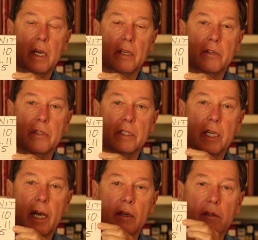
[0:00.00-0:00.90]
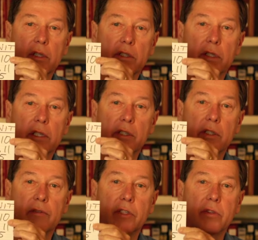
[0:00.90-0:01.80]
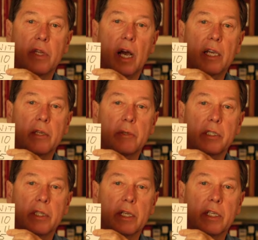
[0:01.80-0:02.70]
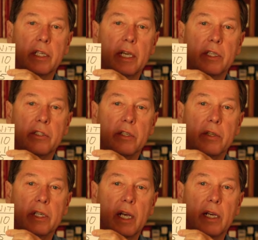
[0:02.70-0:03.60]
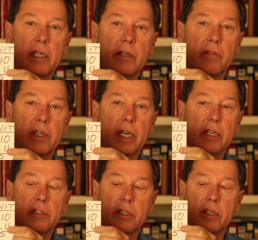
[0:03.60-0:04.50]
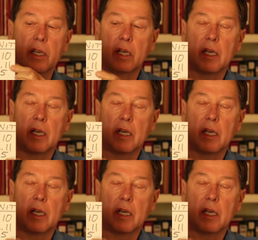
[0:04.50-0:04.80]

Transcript: Under the title is a list of two documents that contain his unit identification